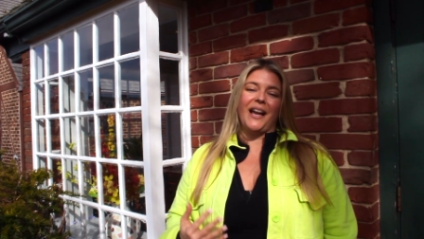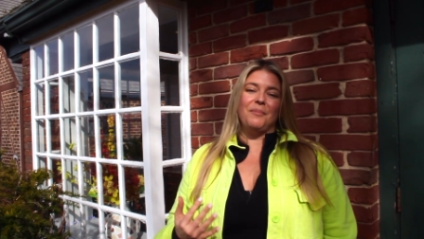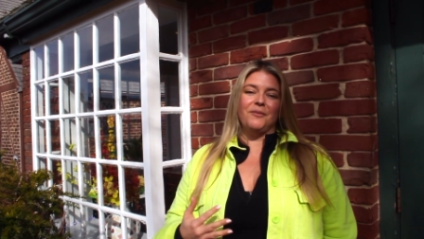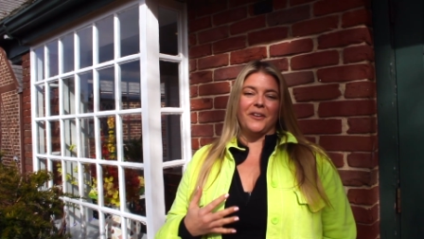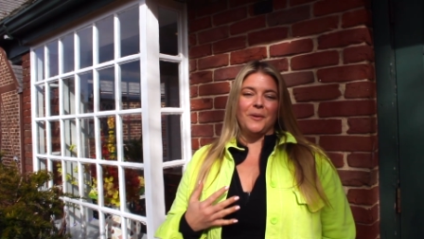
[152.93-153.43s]
I've
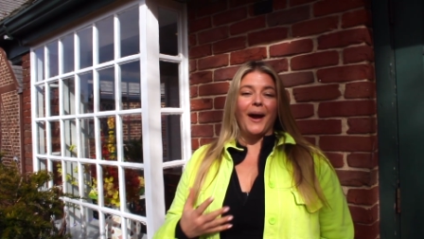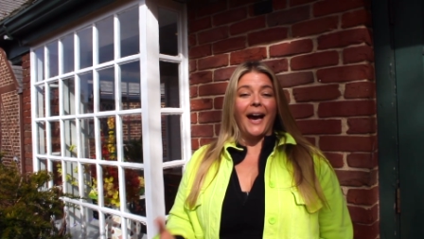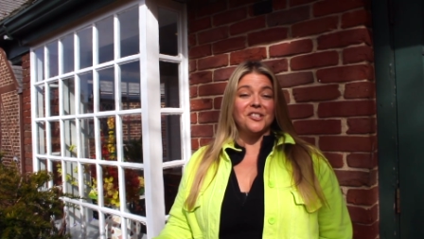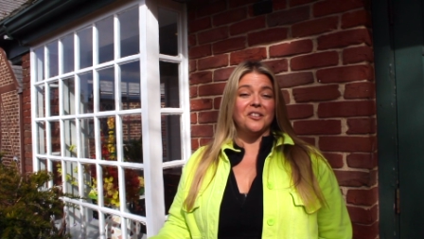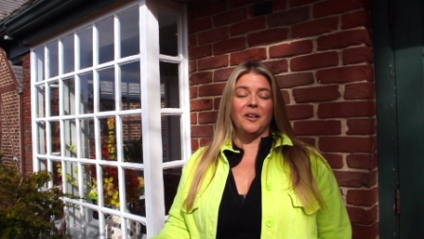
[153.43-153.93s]
been very
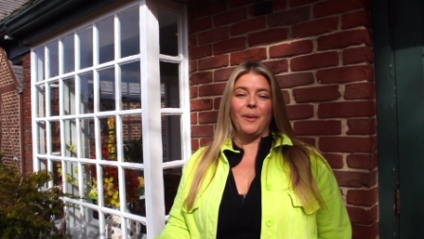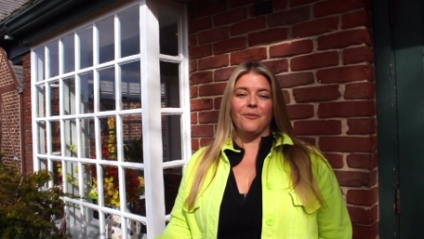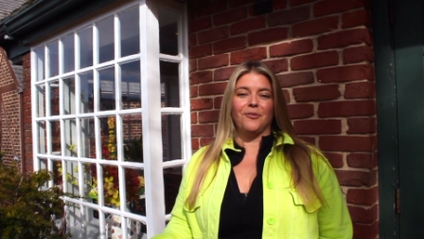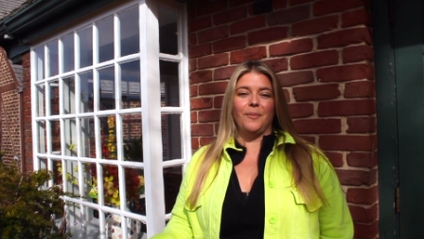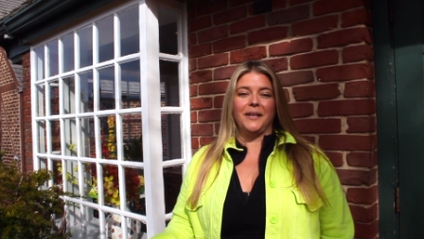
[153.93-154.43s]
passionate about
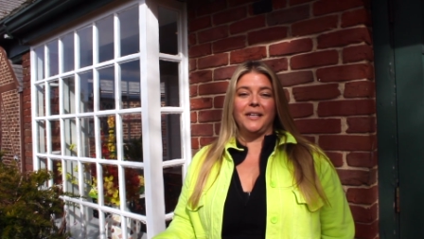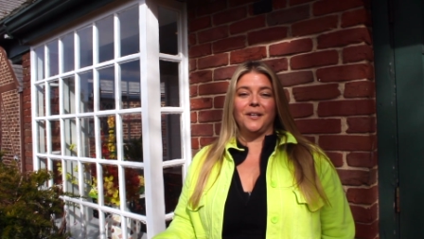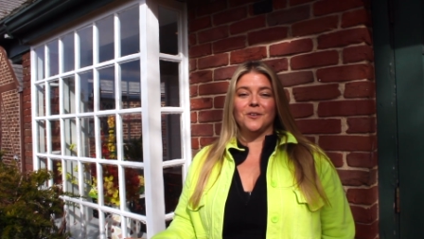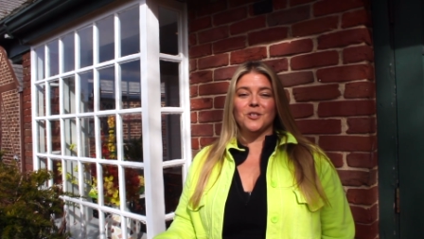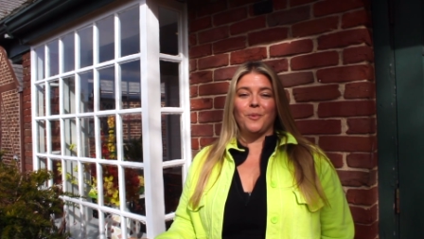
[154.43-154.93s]
for many
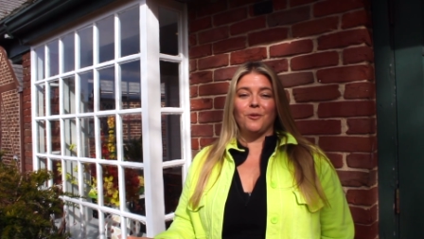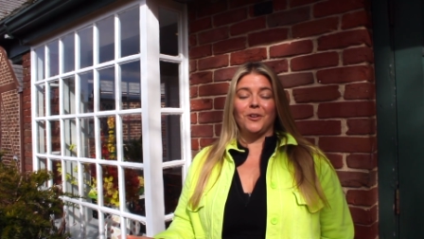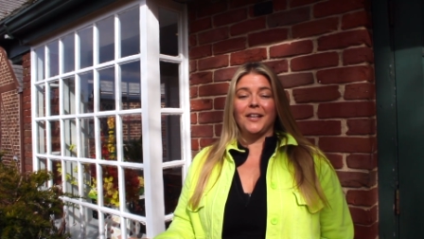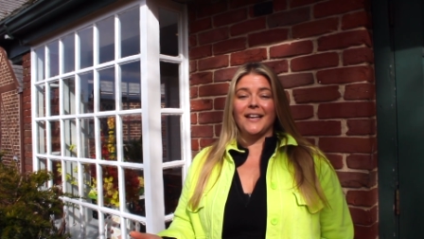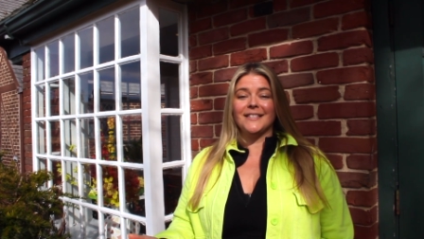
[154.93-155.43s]
years, but
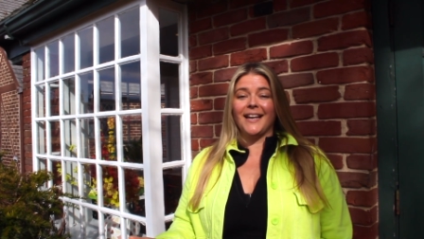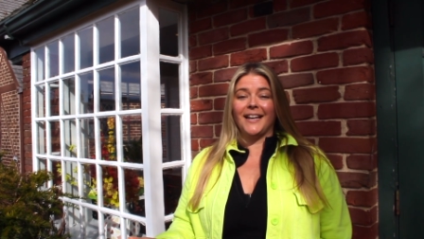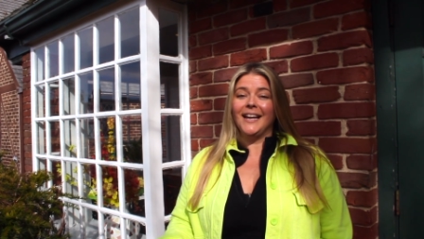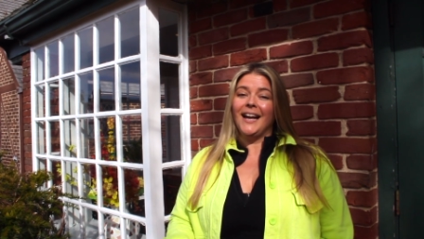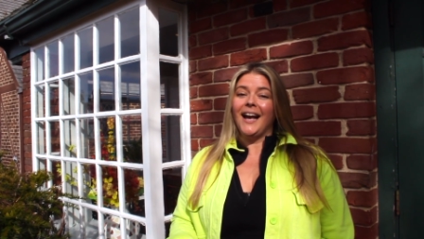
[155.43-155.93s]
realized that
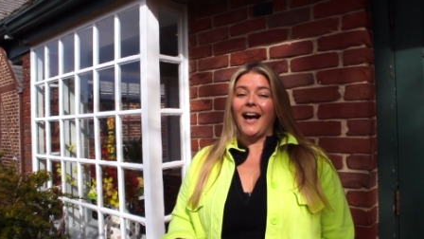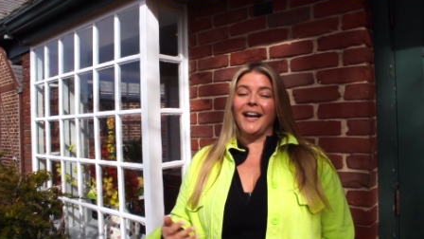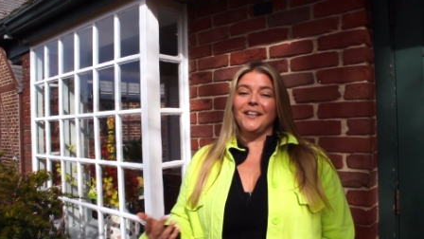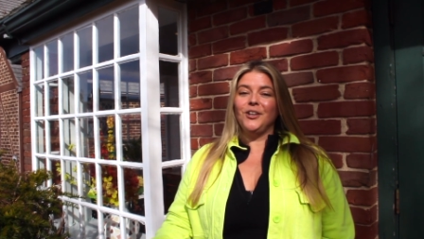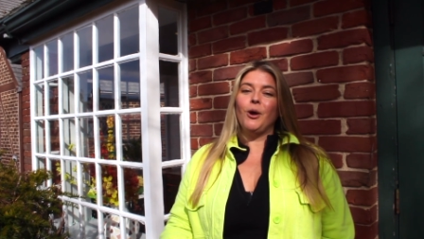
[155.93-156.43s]
I
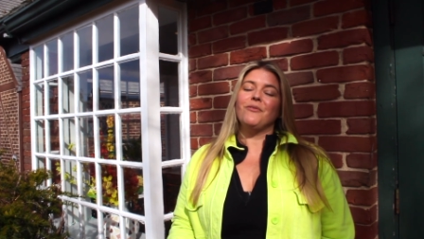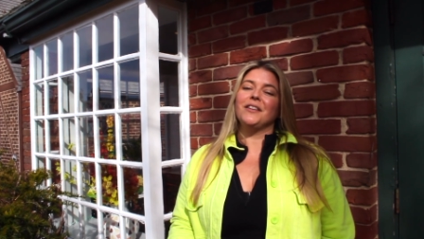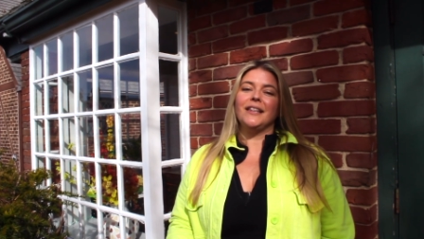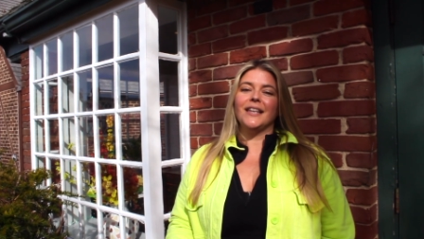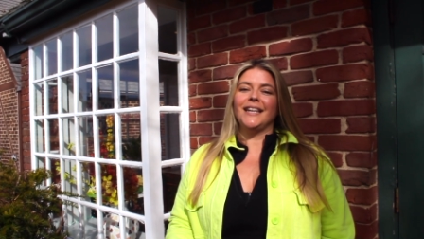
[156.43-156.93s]
didn't know
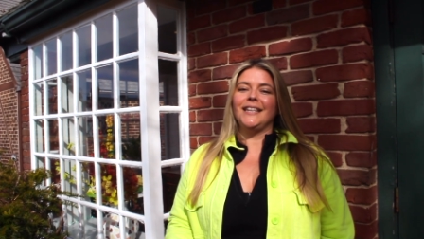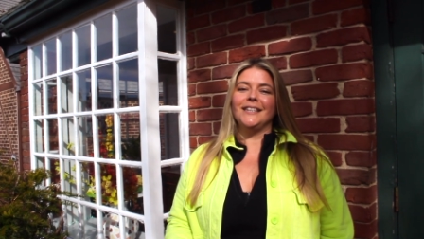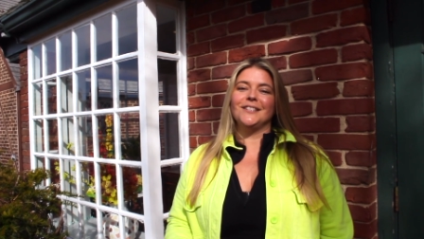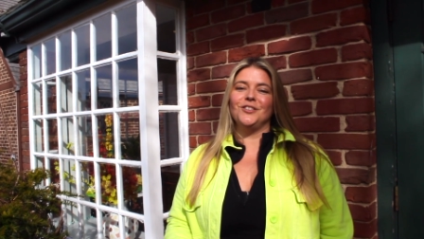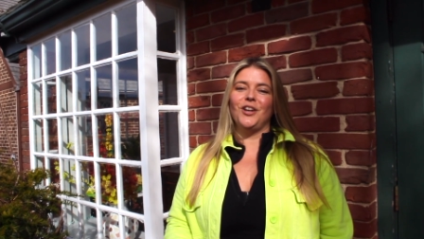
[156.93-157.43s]
everything that I
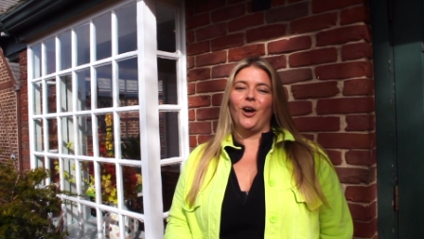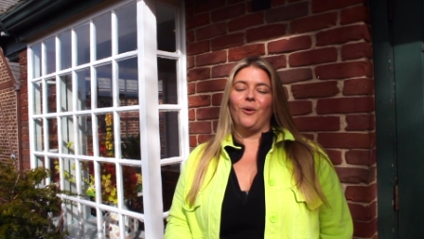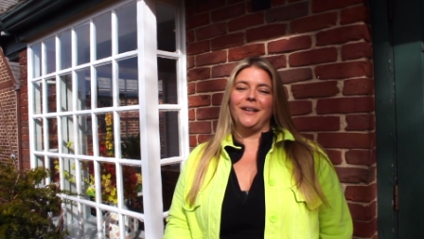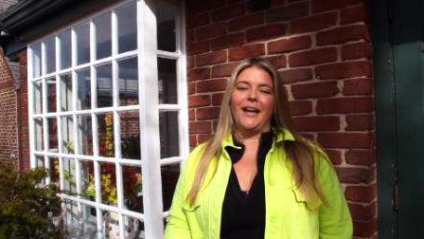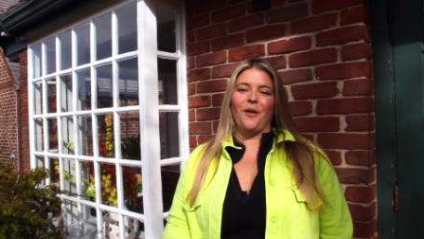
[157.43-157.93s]
needed to know.
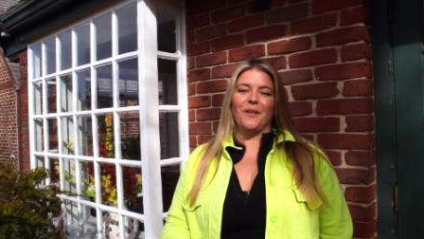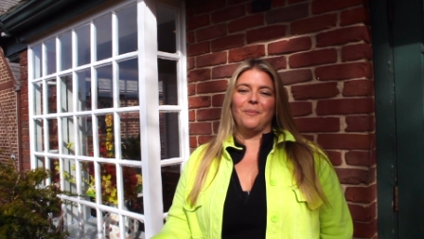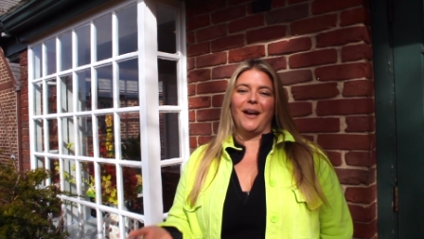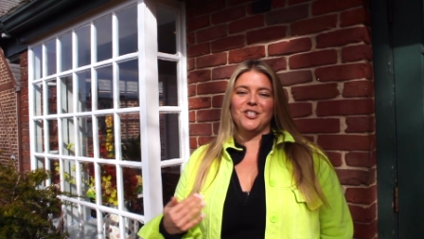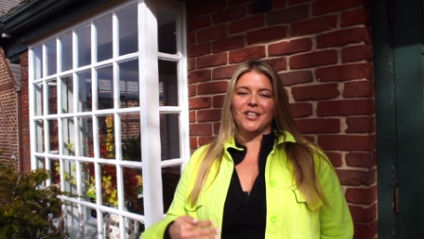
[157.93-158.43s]
And now that I'm
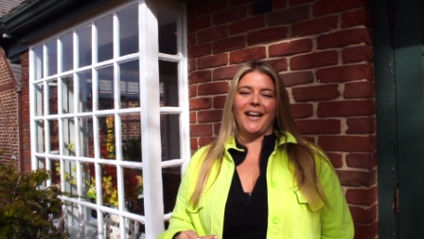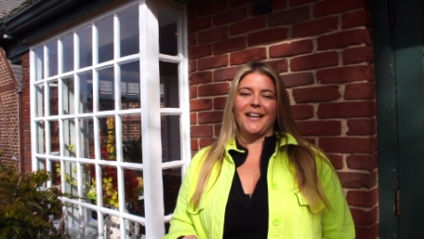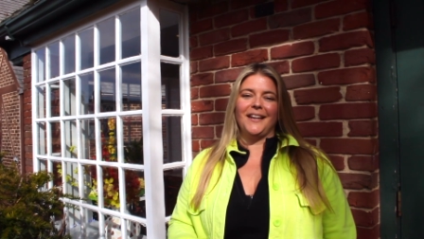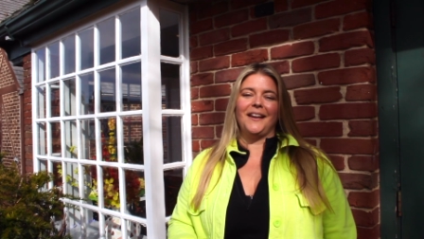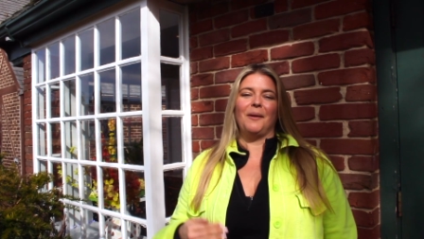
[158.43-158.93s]

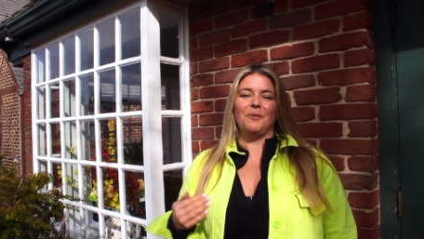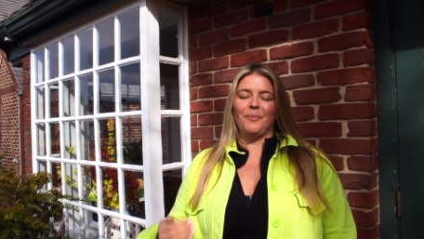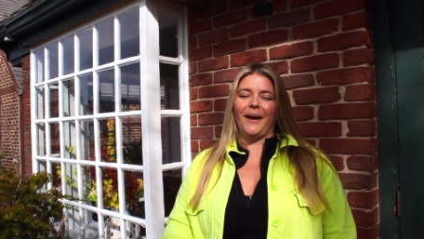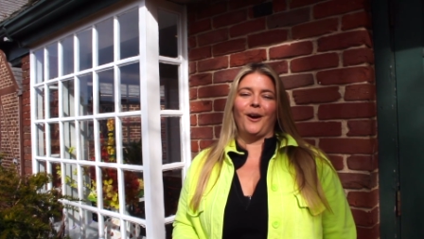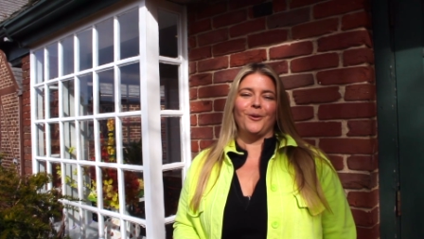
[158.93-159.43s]
educated, I'm
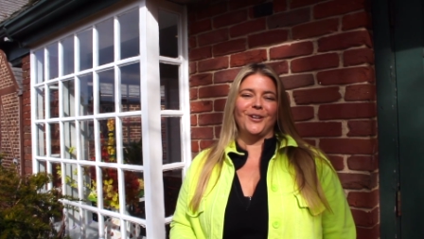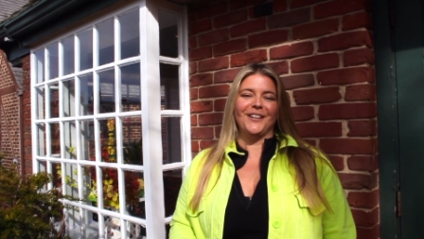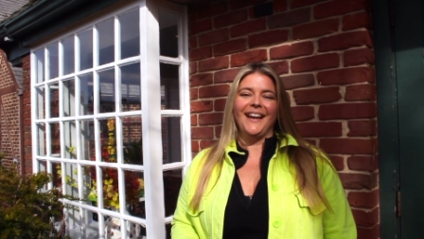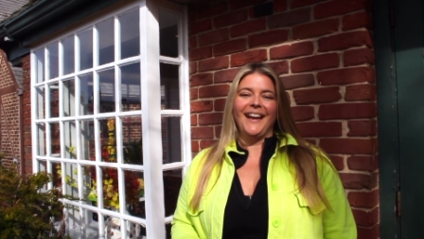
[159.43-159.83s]
empowered,